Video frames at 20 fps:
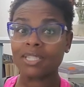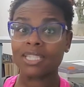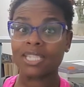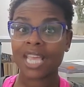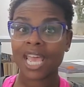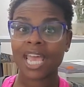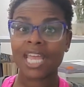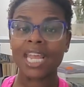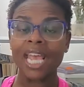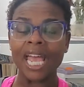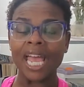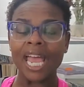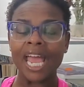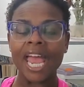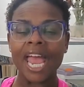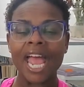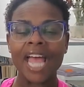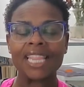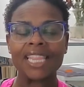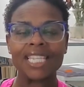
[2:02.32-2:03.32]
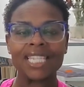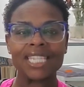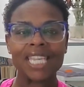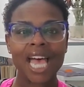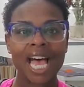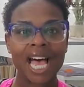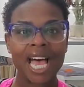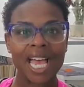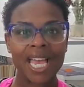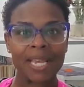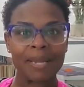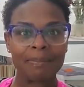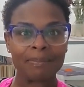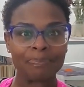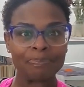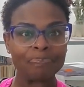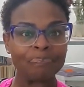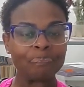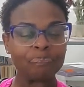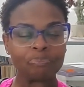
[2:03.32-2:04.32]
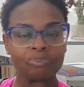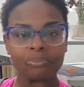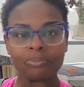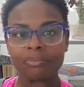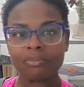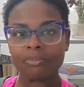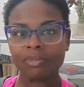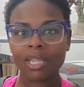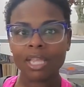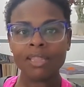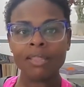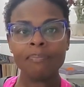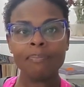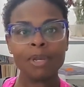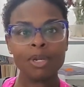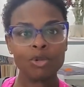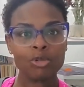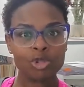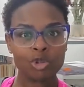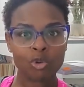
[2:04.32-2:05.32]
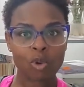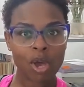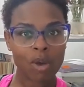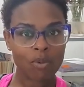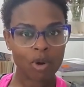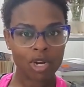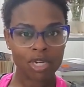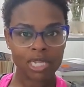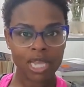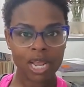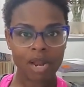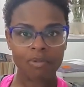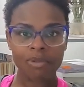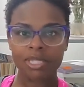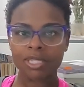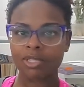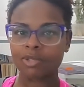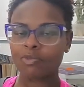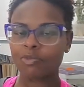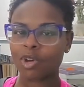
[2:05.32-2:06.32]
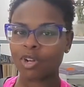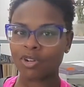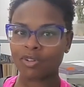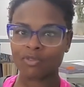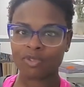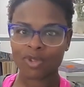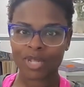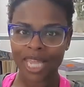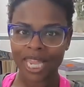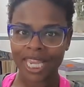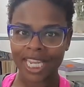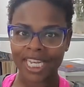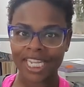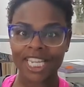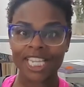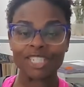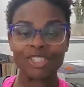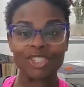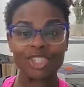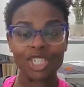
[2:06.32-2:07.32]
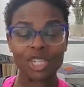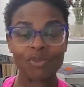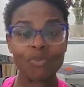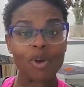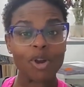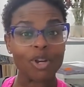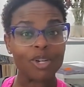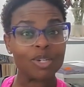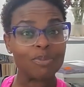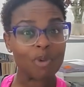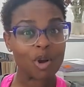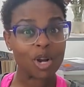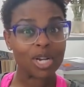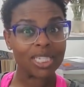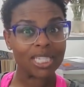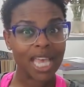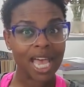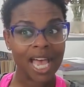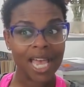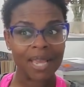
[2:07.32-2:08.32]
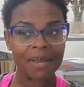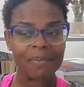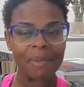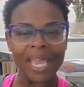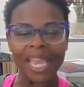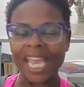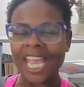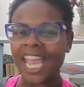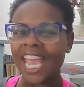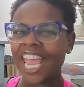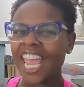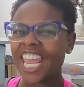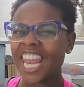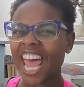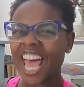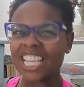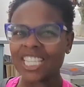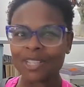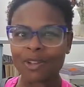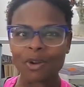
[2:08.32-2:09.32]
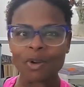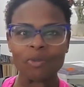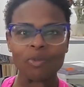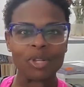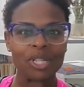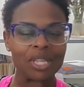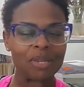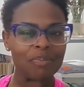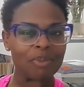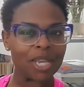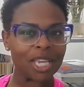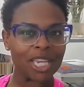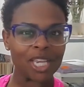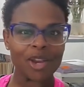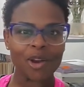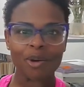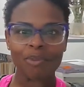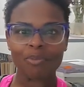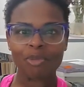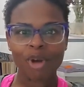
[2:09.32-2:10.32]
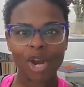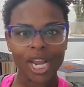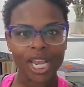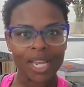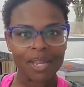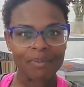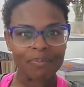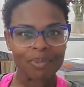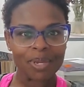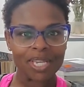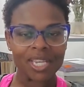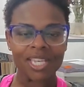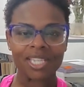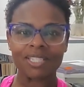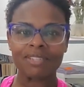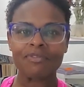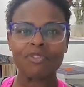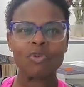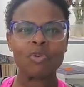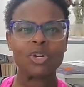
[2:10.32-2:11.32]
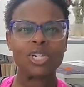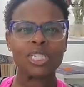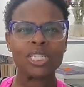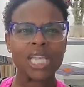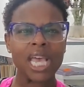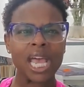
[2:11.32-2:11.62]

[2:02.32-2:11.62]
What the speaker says: that at the time, the middle school I worked at was this wonderful lady, and she worked part-time. And I started really picking her brain because, of course,